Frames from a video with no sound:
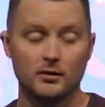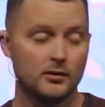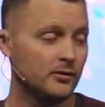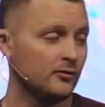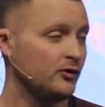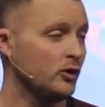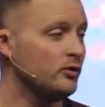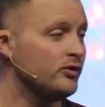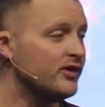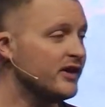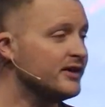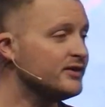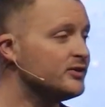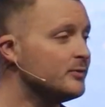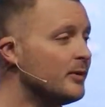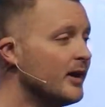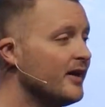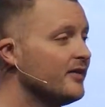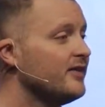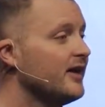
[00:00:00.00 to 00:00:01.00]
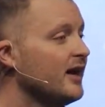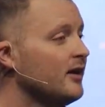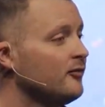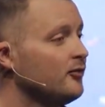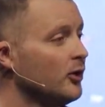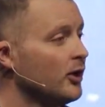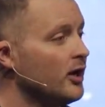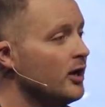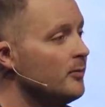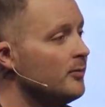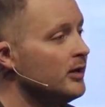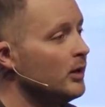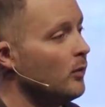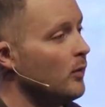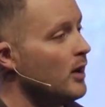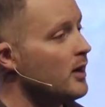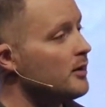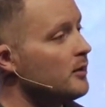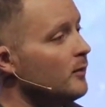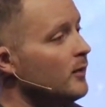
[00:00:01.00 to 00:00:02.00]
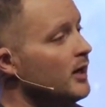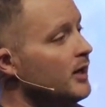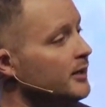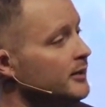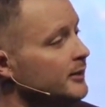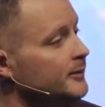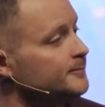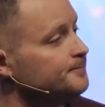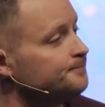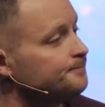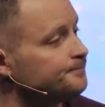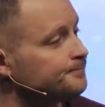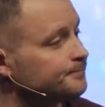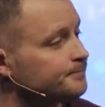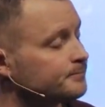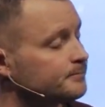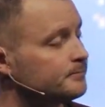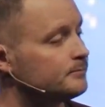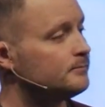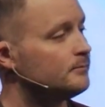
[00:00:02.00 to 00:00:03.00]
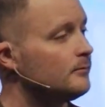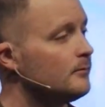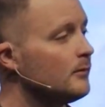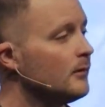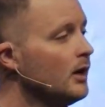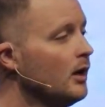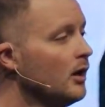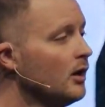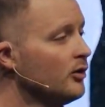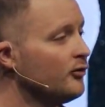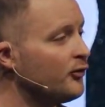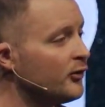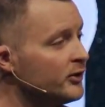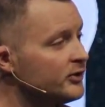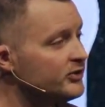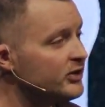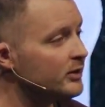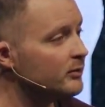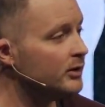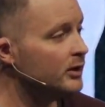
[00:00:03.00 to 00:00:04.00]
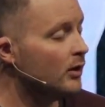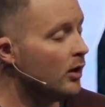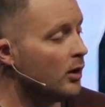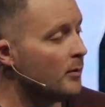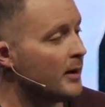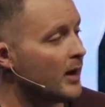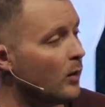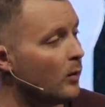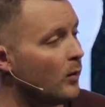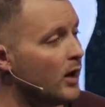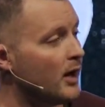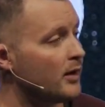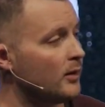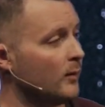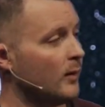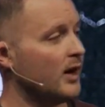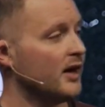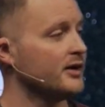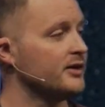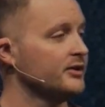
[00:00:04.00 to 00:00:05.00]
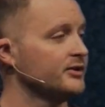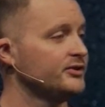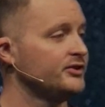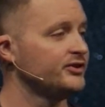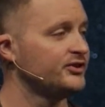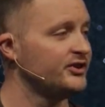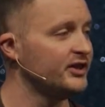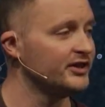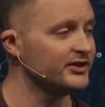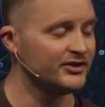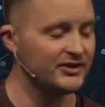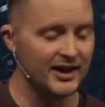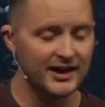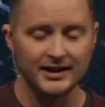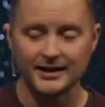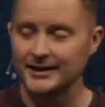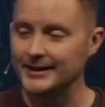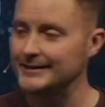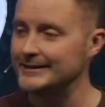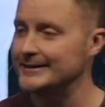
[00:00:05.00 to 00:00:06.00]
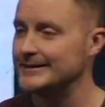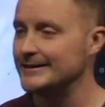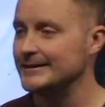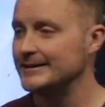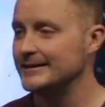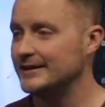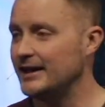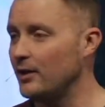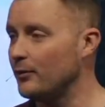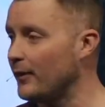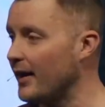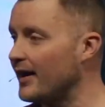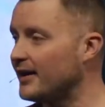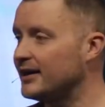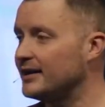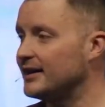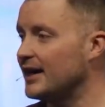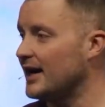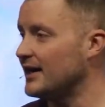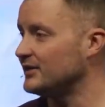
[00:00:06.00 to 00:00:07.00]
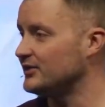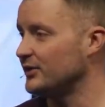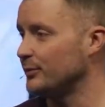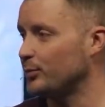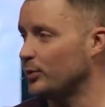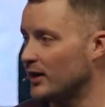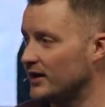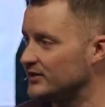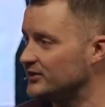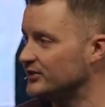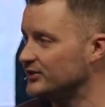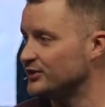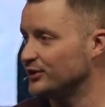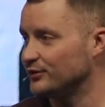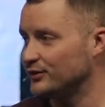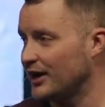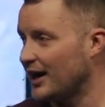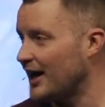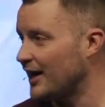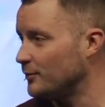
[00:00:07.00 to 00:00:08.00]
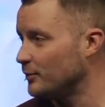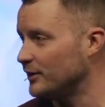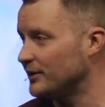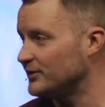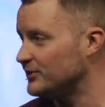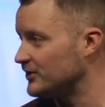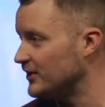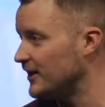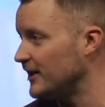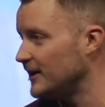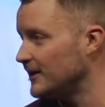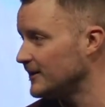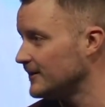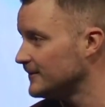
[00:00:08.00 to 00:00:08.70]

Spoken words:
A few things about that. If you're going to be a water walker, the first thing we know about water walkers is this. They recognize the presence of God when it's there.